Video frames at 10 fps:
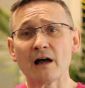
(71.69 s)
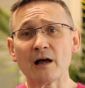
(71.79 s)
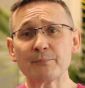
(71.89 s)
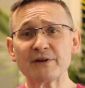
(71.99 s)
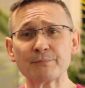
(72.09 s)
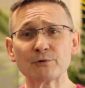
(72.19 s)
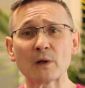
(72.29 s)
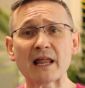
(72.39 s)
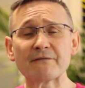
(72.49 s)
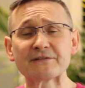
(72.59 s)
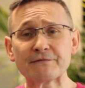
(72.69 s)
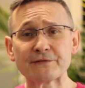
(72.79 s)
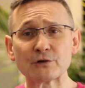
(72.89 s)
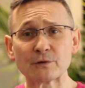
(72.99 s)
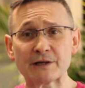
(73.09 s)
Uh, people will have
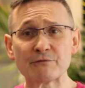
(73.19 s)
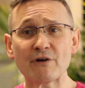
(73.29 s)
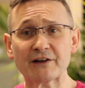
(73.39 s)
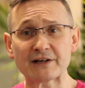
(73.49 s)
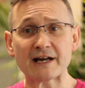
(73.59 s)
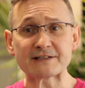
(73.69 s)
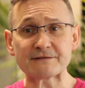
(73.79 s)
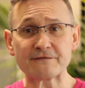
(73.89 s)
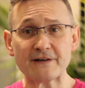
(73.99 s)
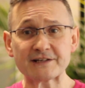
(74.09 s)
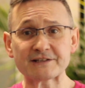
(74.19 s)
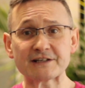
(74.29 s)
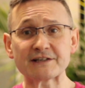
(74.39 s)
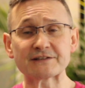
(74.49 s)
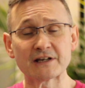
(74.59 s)
difficulty recognising
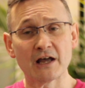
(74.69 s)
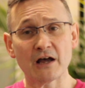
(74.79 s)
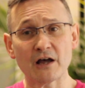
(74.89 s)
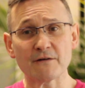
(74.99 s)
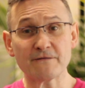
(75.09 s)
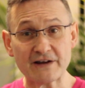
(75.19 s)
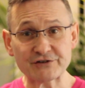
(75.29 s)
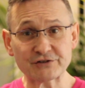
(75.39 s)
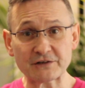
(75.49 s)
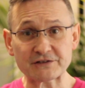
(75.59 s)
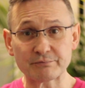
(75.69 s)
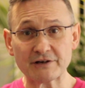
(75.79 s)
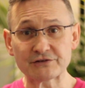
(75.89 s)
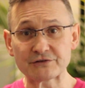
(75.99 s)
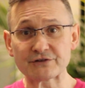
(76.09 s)
faces, uh, facial
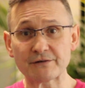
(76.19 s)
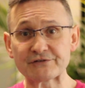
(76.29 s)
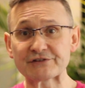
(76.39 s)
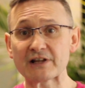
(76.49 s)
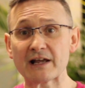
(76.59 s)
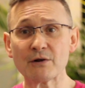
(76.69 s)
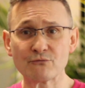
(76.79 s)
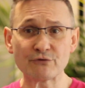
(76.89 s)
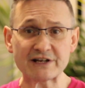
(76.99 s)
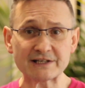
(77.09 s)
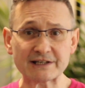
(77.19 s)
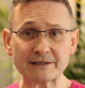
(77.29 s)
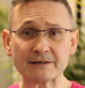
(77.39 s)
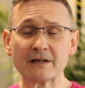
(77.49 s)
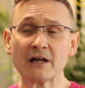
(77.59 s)
expressions obviously,
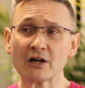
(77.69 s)
reading.